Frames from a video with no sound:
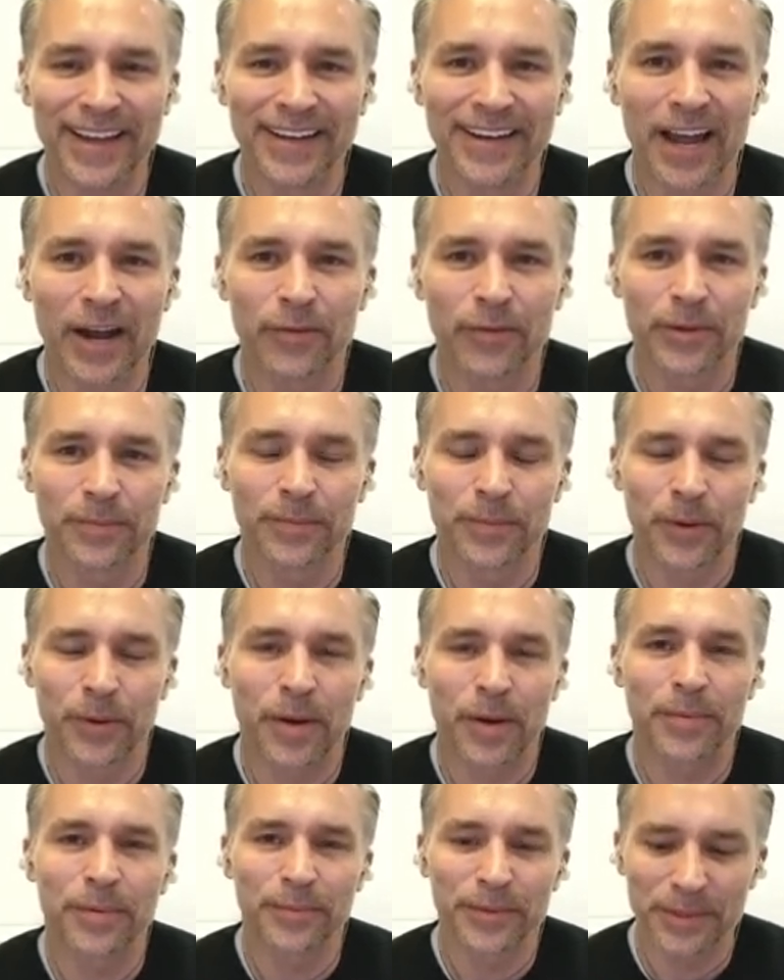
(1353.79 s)
and I would
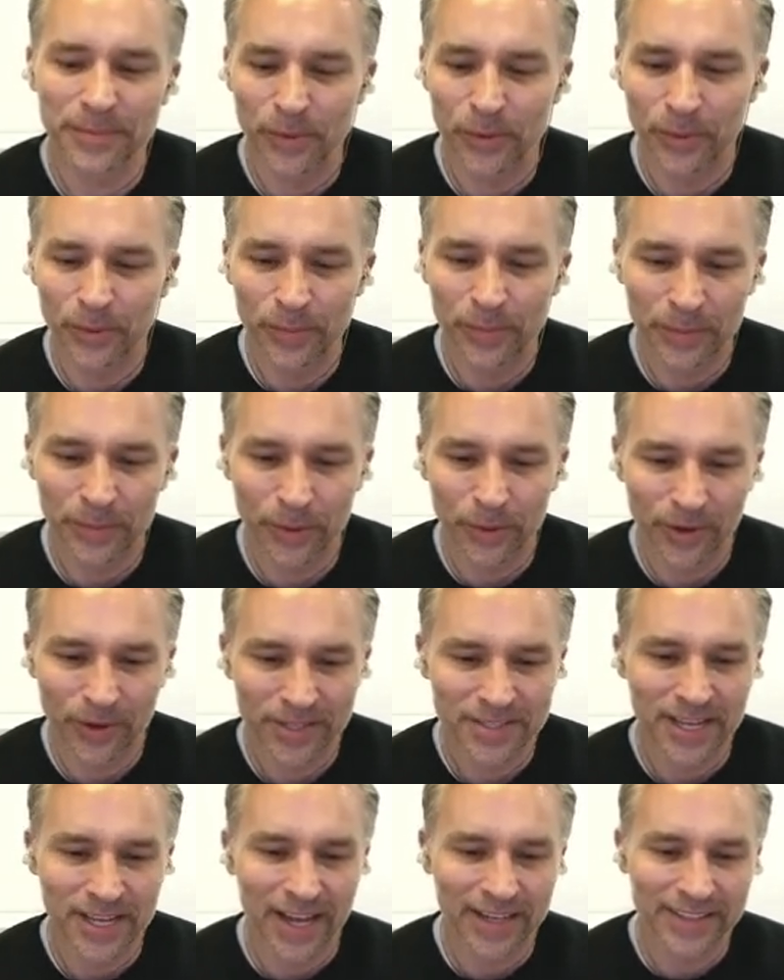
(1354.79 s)
probably be more
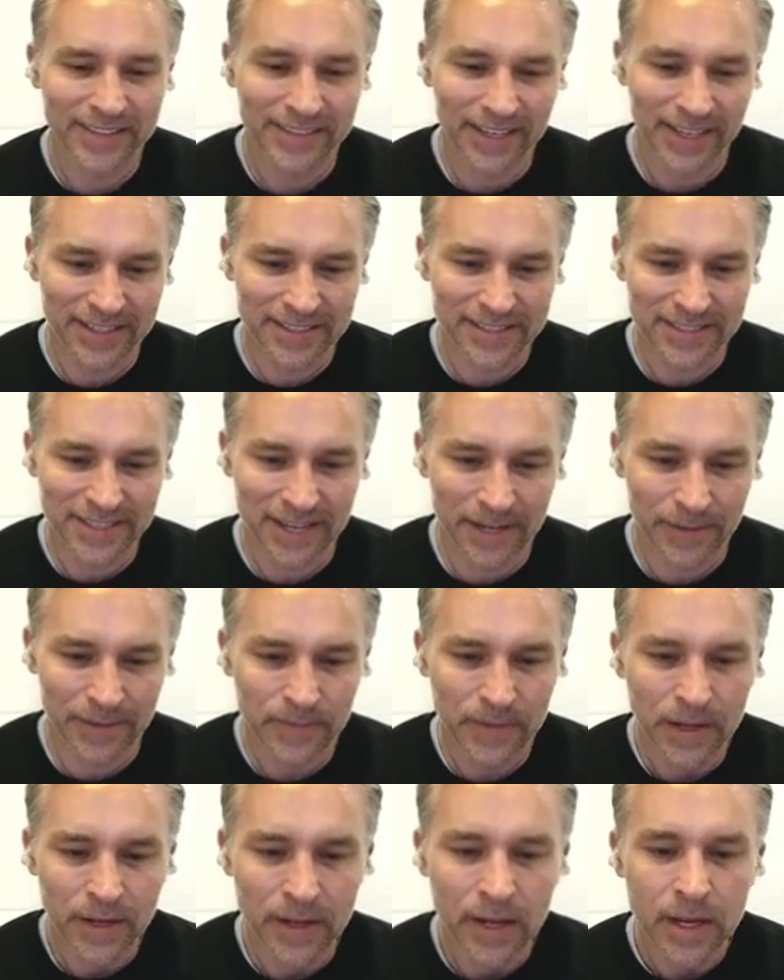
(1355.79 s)
exact next time.
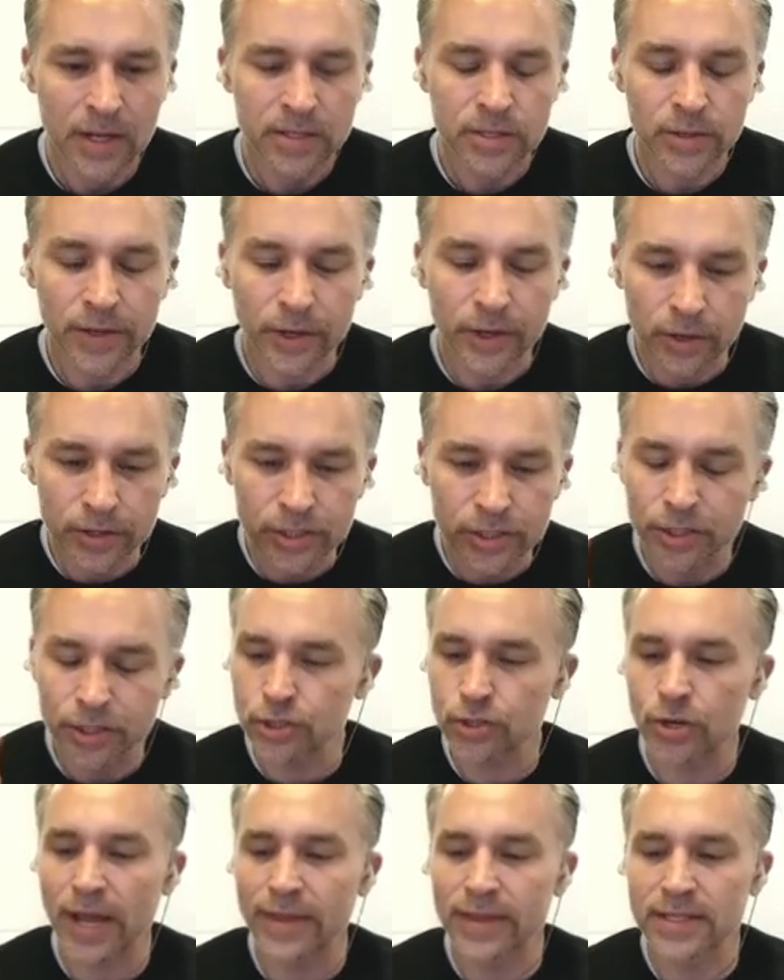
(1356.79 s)
So I encourage you to
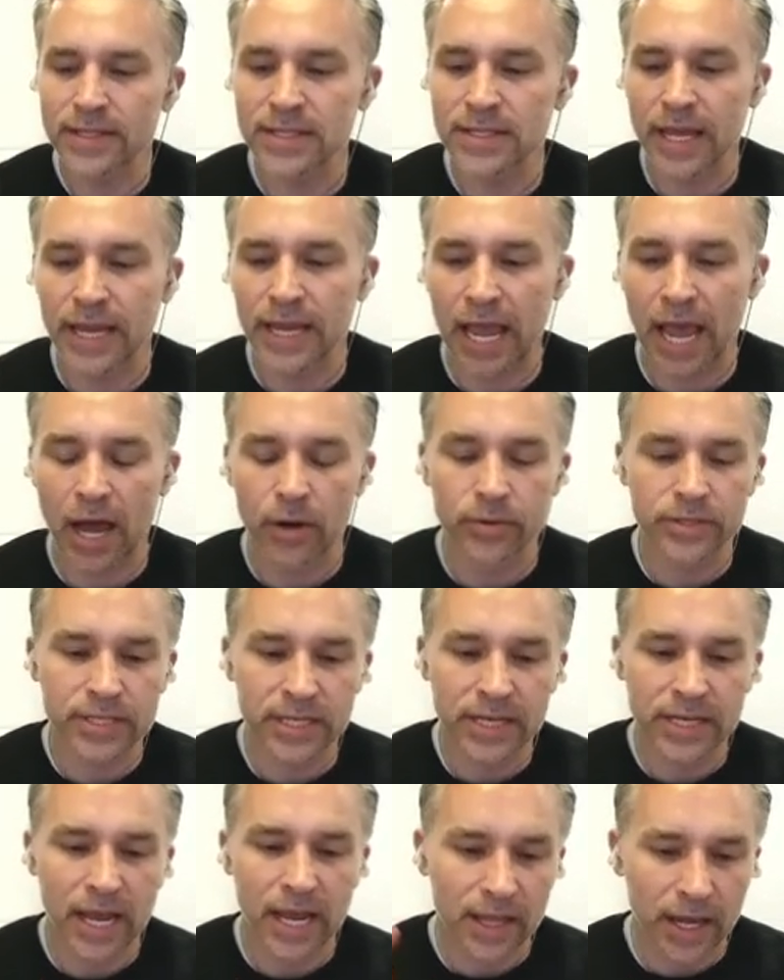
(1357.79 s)
try this like out
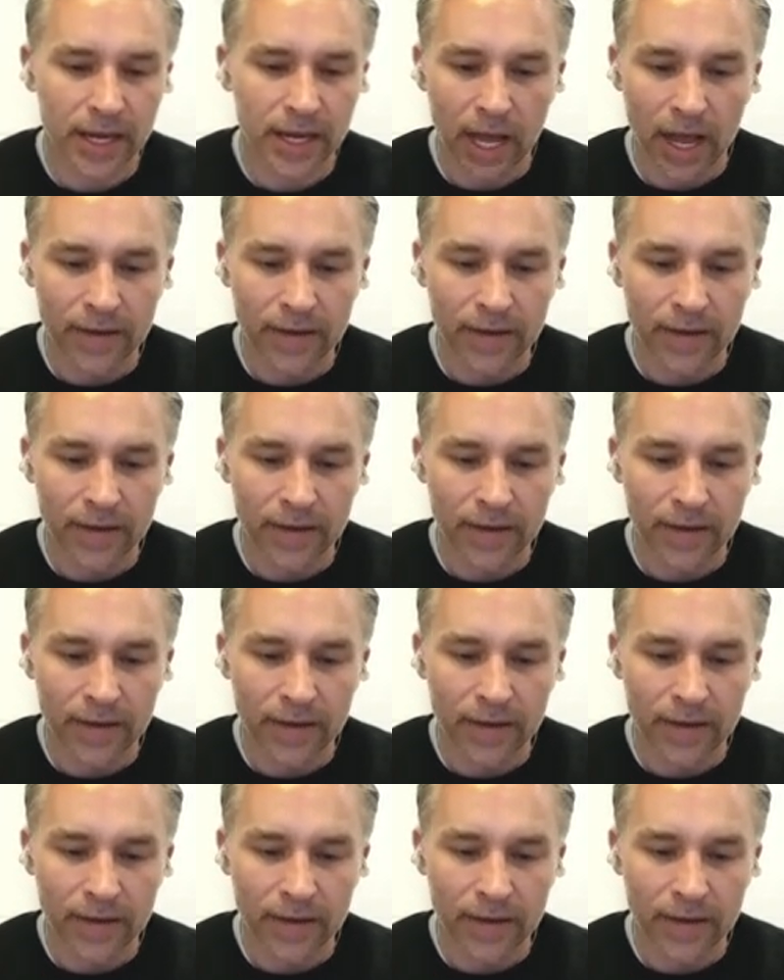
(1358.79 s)
today. Like